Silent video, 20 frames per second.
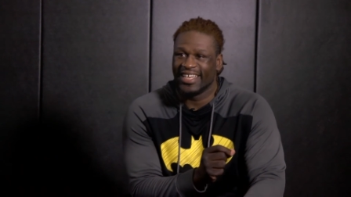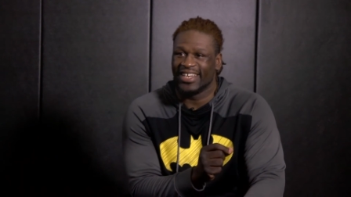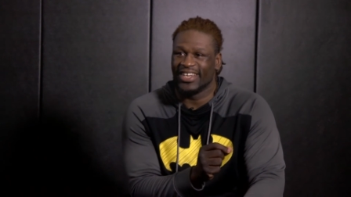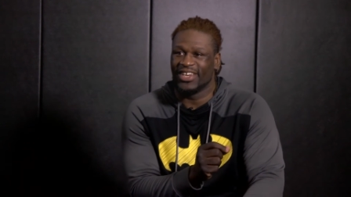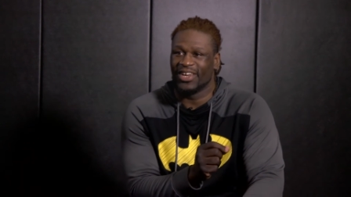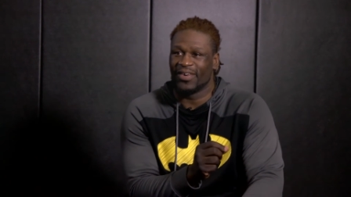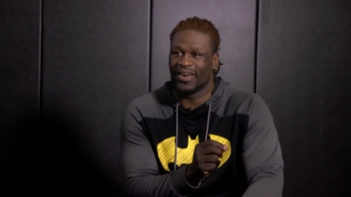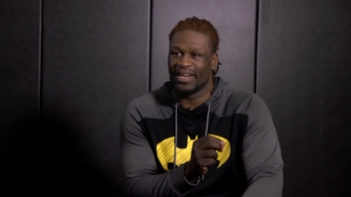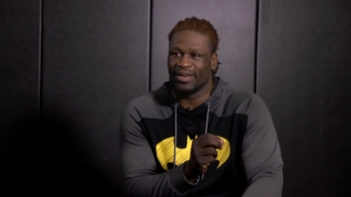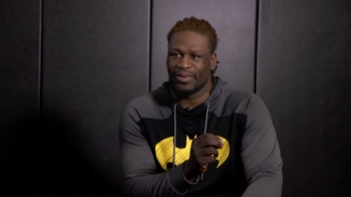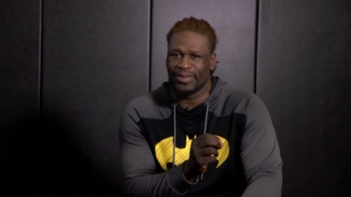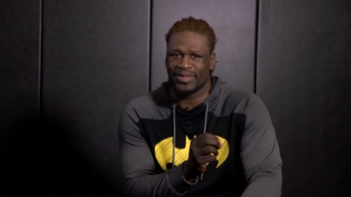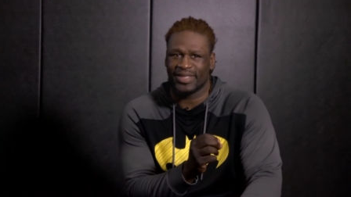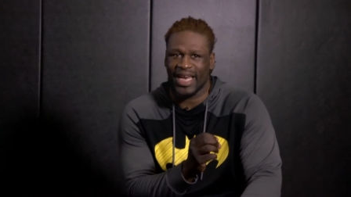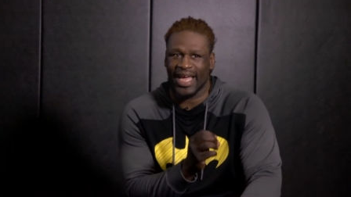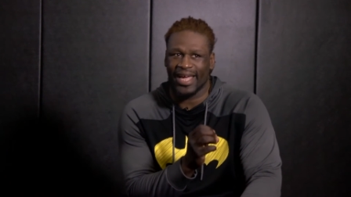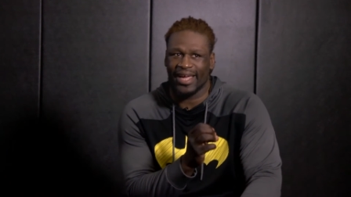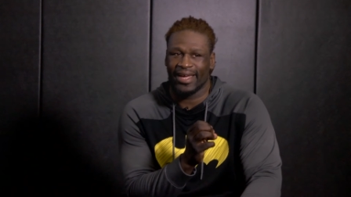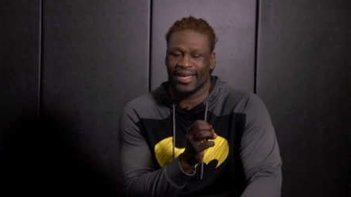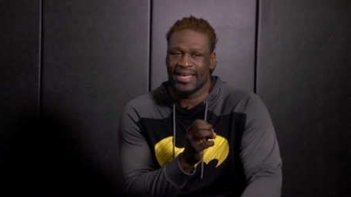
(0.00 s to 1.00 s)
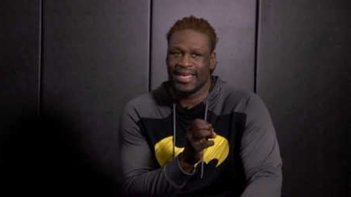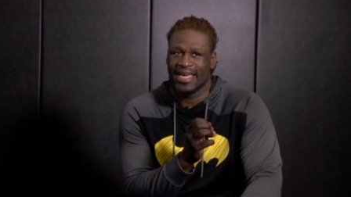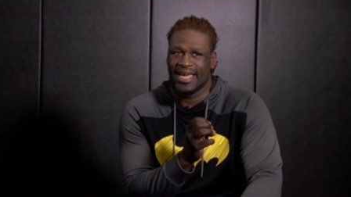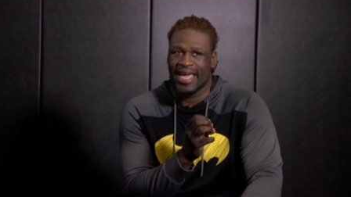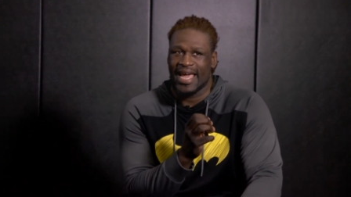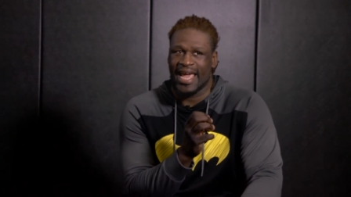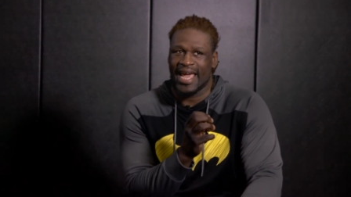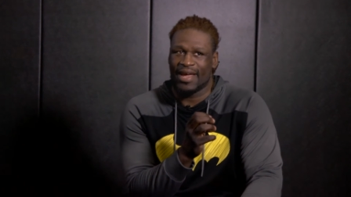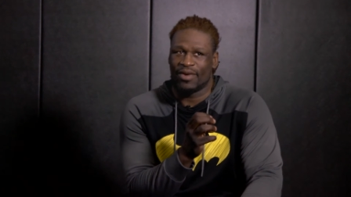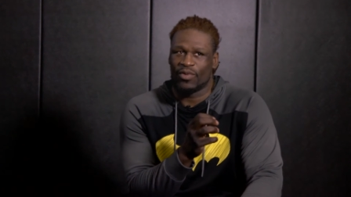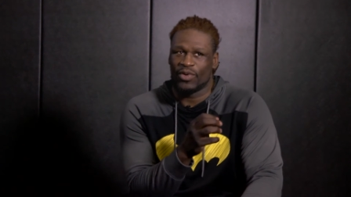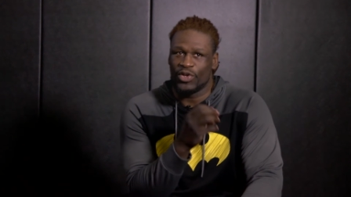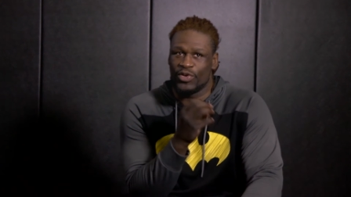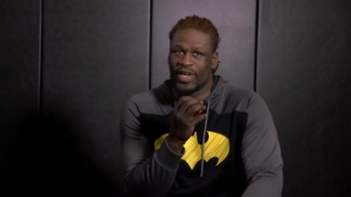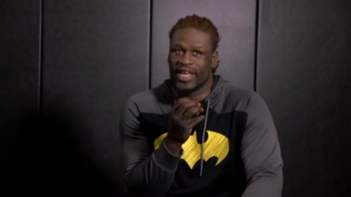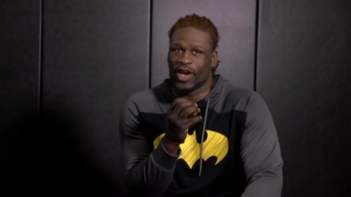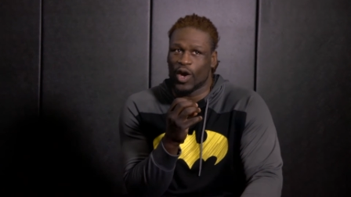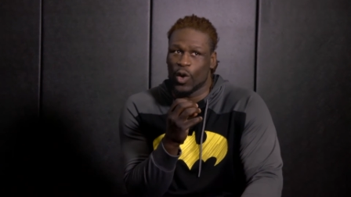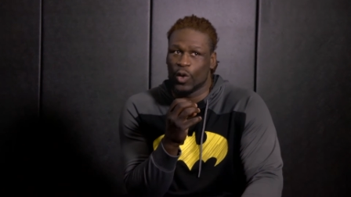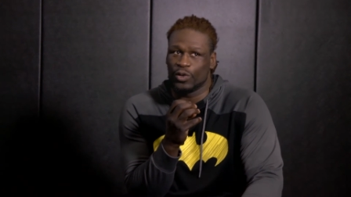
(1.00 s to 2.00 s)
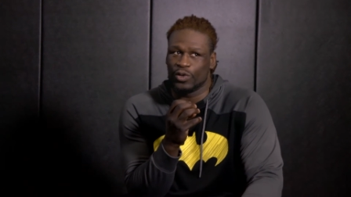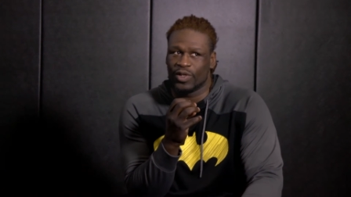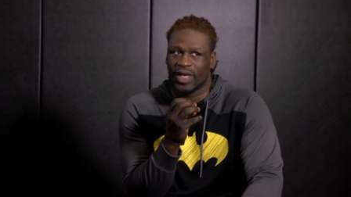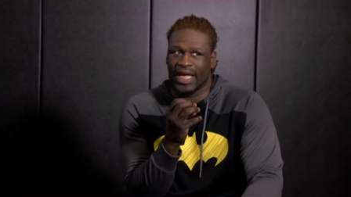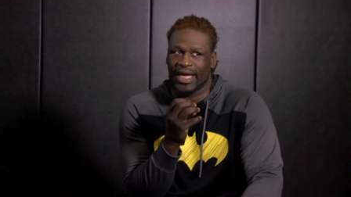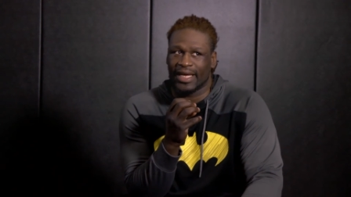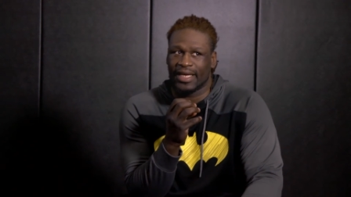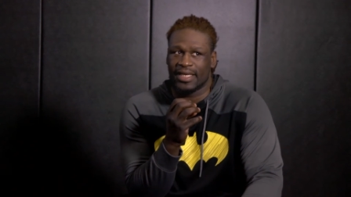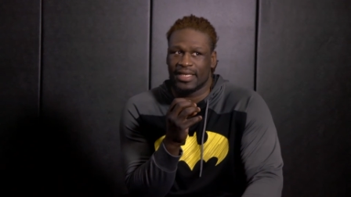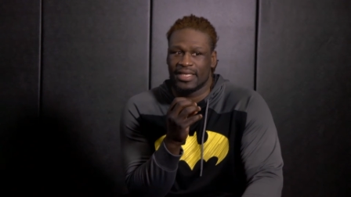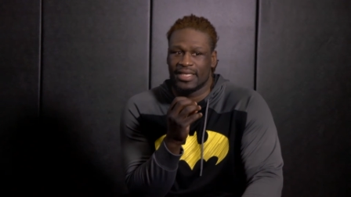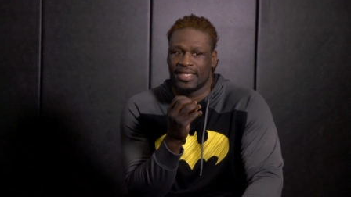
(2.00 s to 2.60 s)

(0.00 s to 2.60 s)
you know, and it was like, and when you get old, you're like,